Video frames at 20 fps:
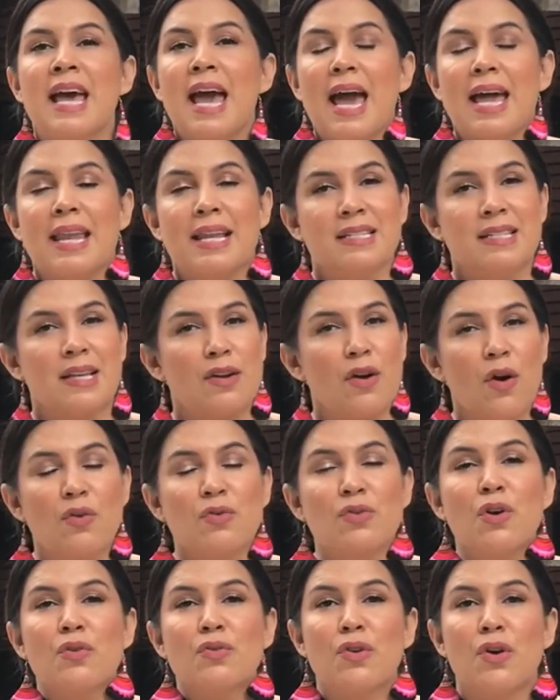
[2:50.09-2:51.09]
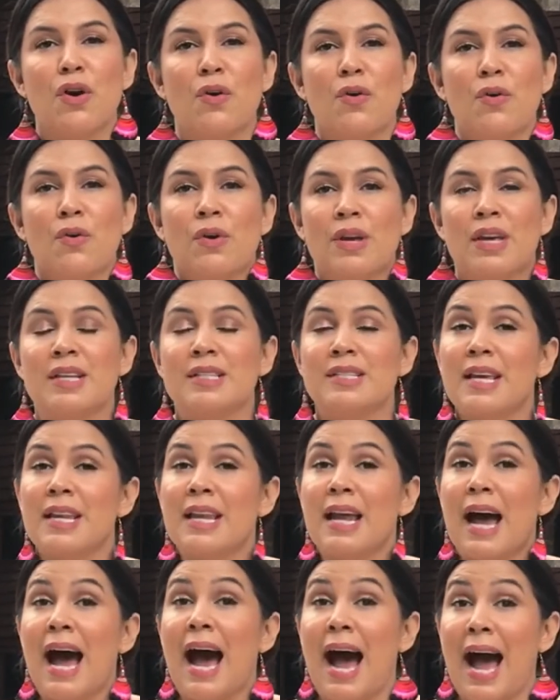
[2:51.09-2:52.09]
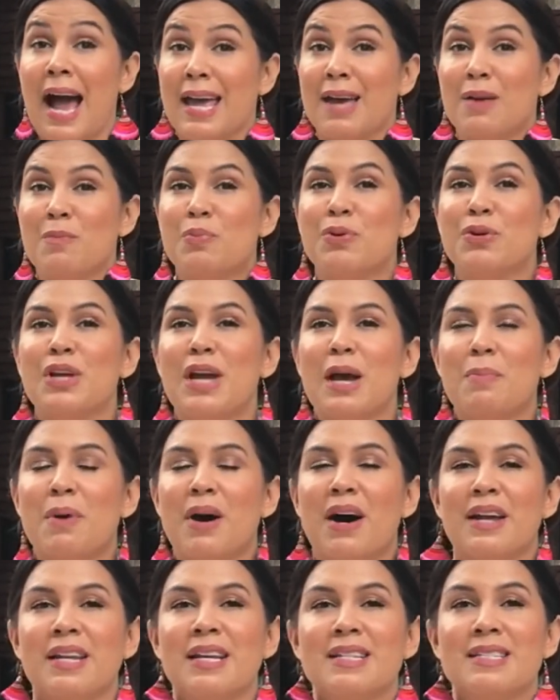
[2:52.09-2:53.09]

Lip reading: And he said, oh, no. He said, I am Puyaiban.